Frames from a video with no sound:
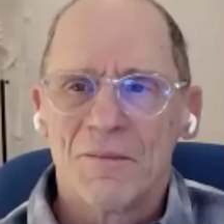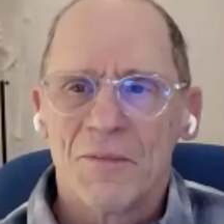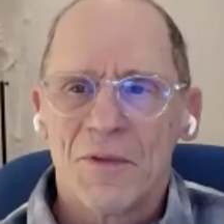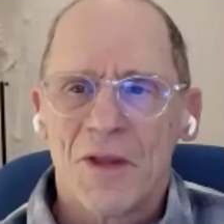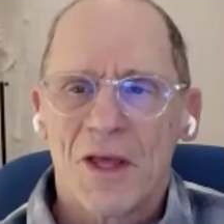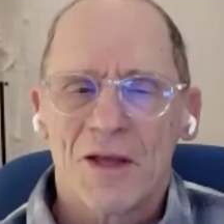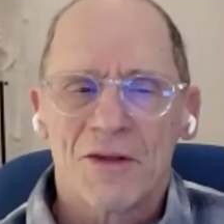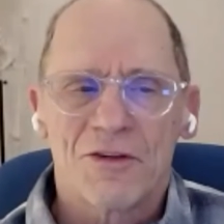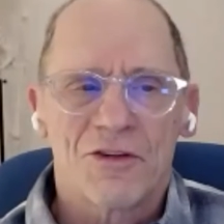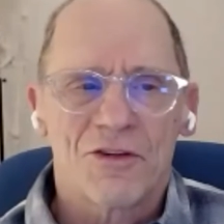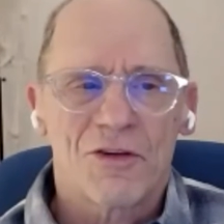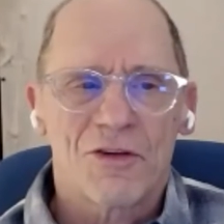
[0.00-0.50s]

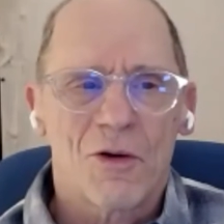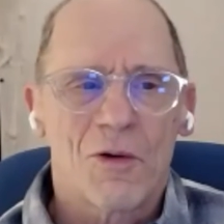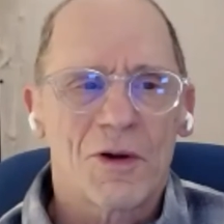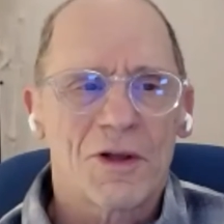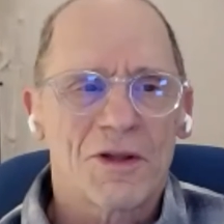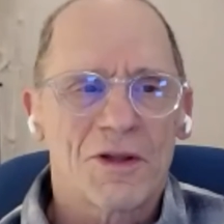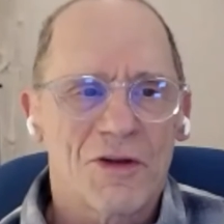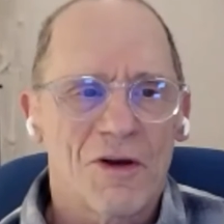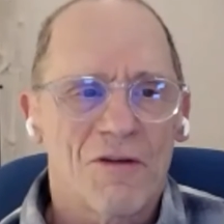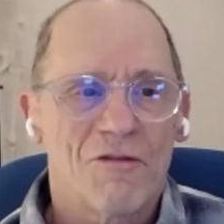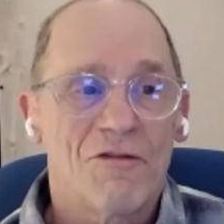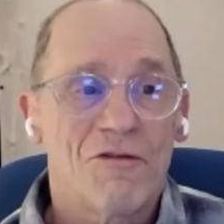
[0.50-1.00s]
And so
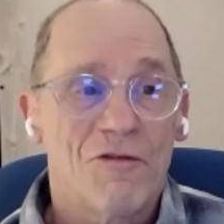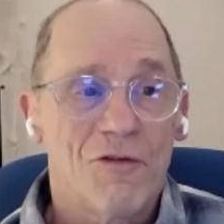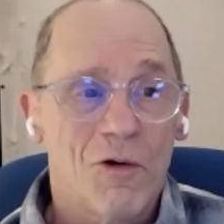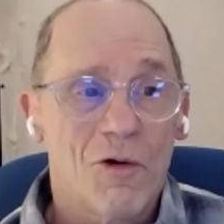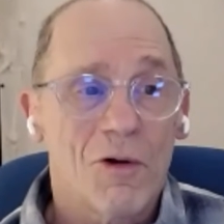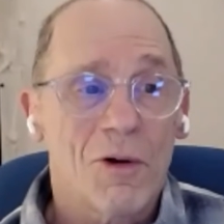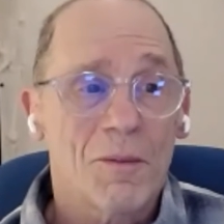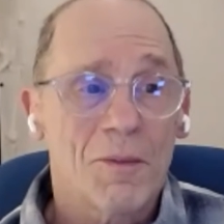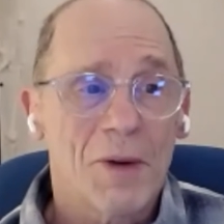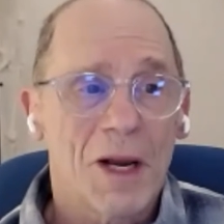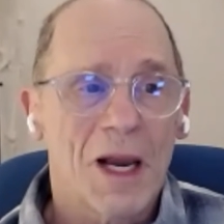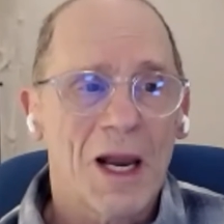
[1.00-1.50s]
it's a
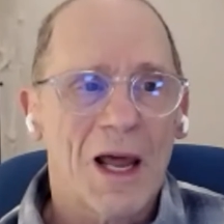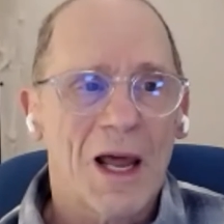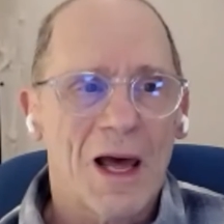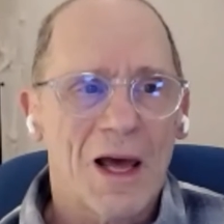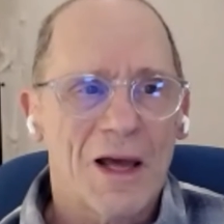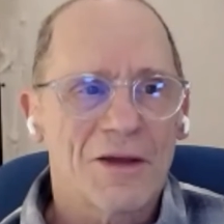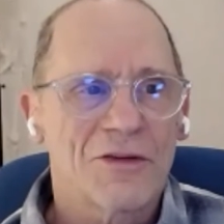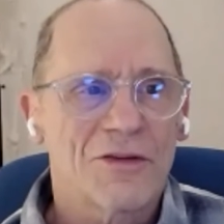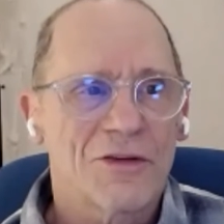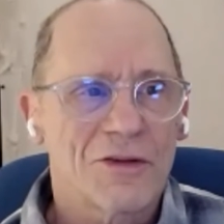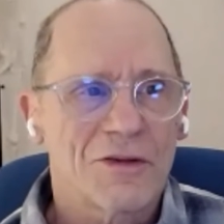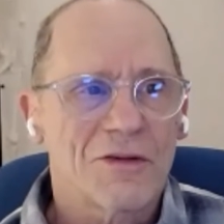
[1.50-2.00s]

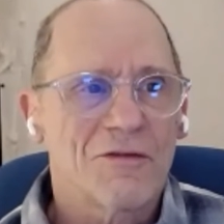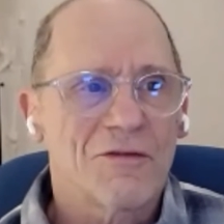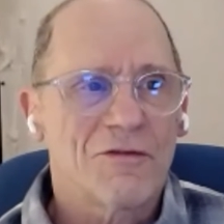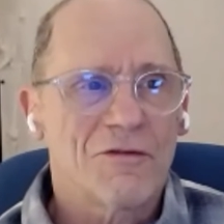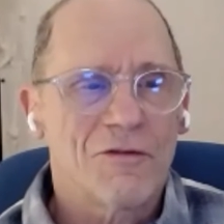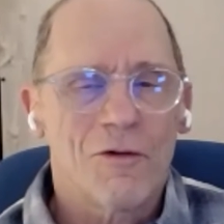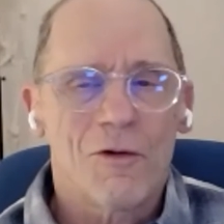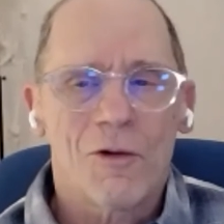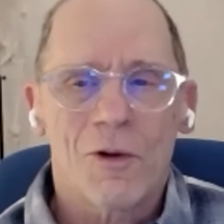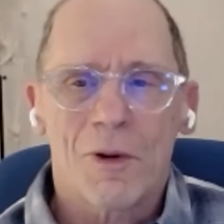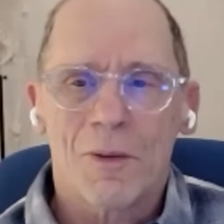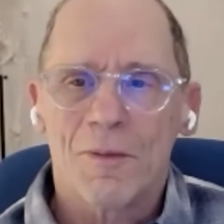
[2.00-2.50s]
formalized
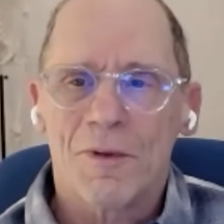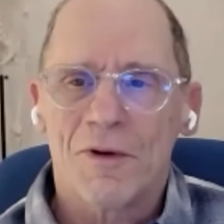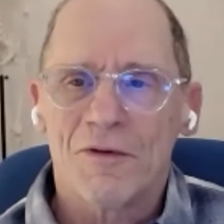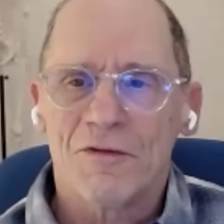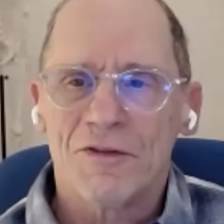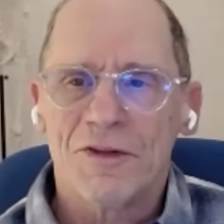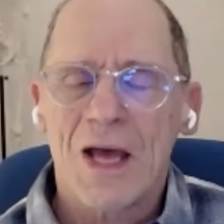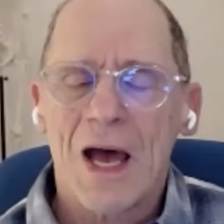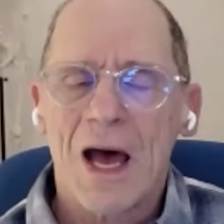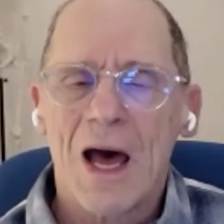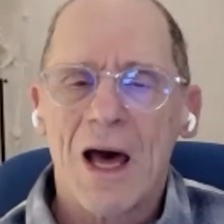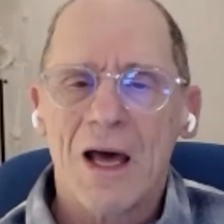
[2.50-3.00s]
form of
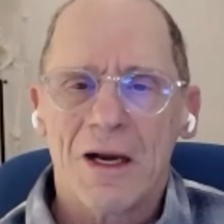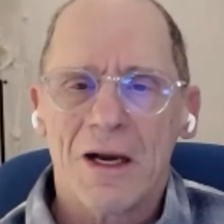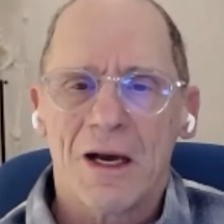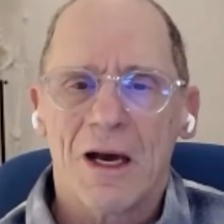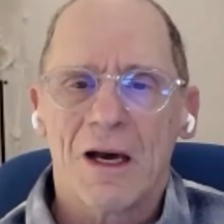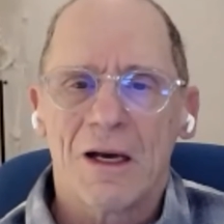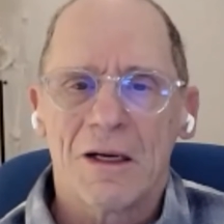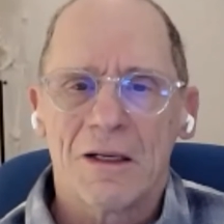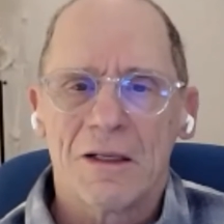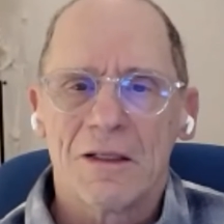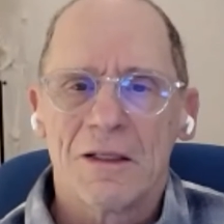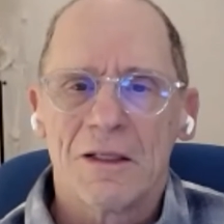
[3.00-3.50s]

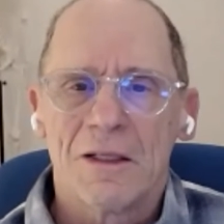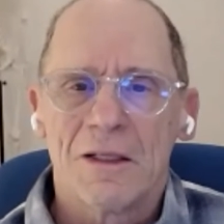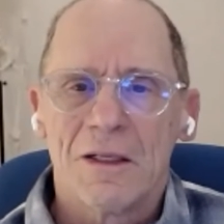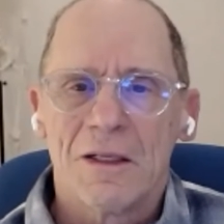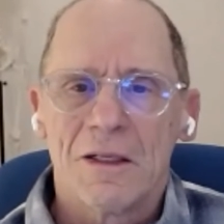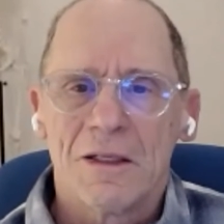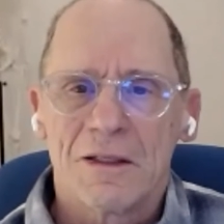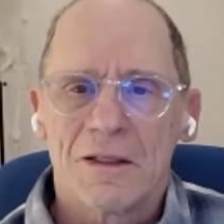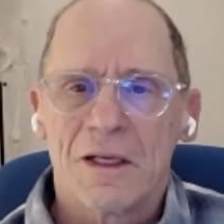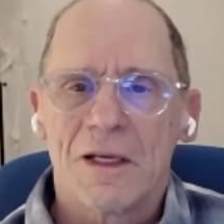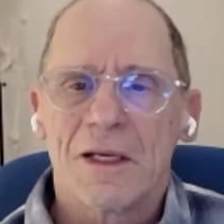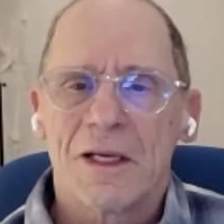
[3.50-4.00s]
dana
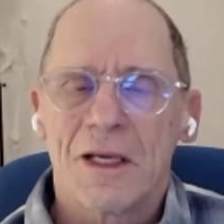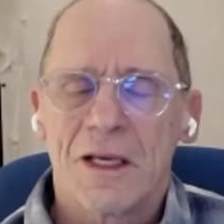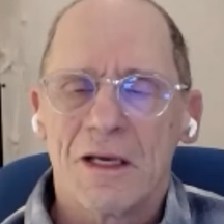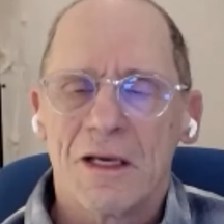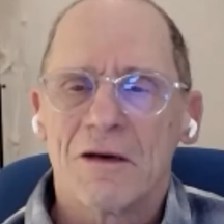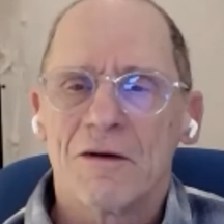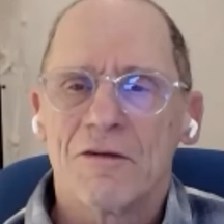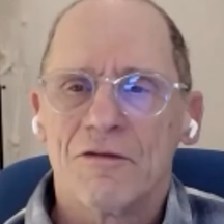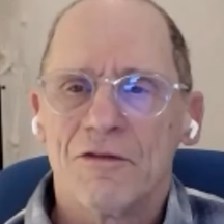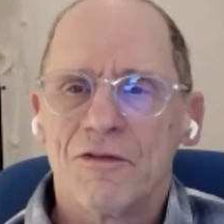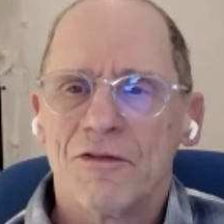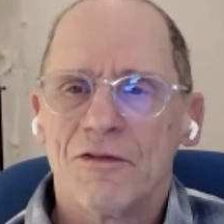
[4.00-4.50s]
to
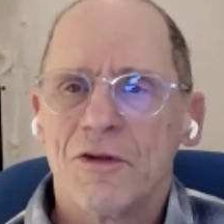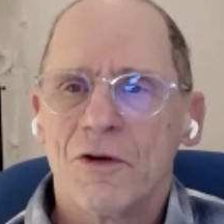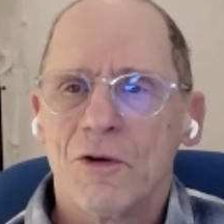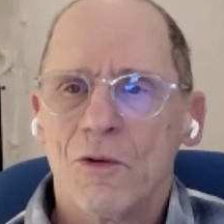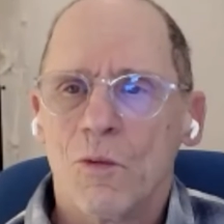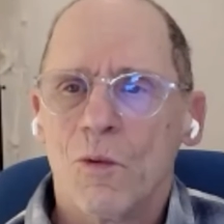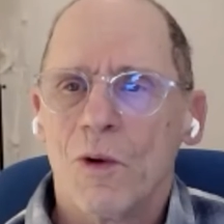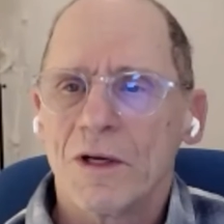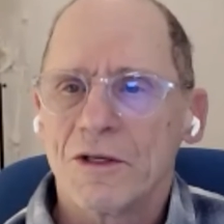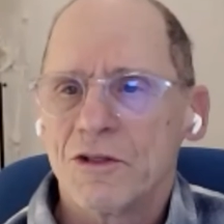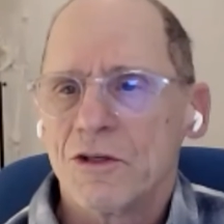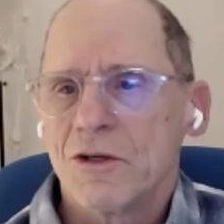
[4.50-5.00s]
give to
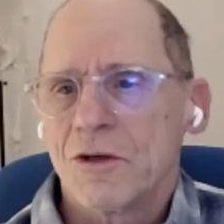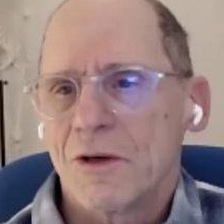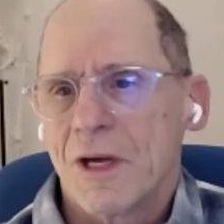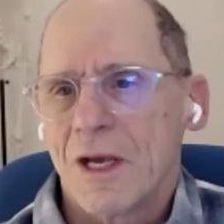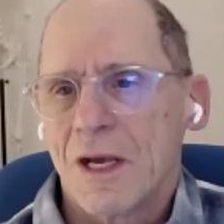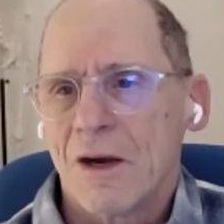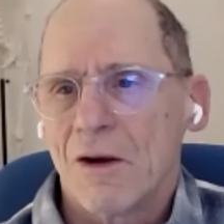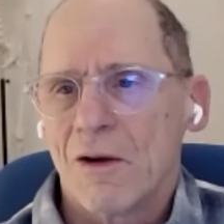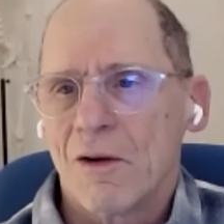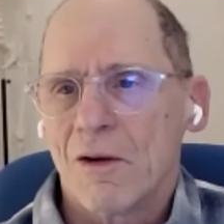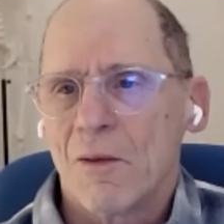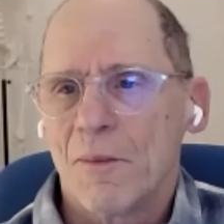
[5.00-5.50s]
what you
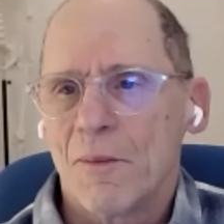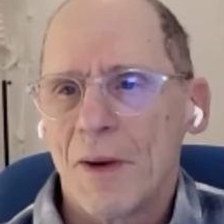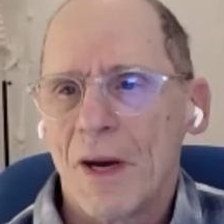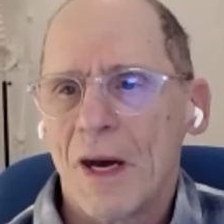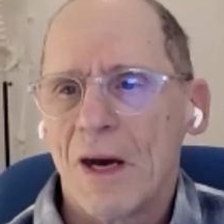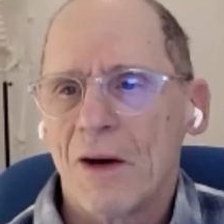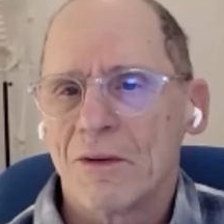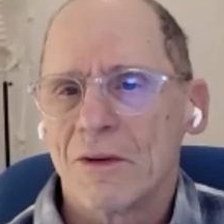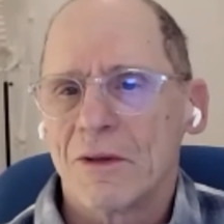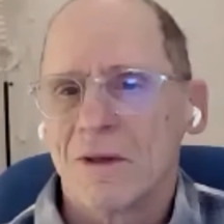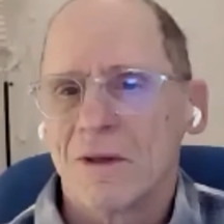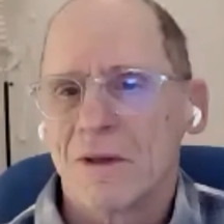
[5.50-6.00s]
care about.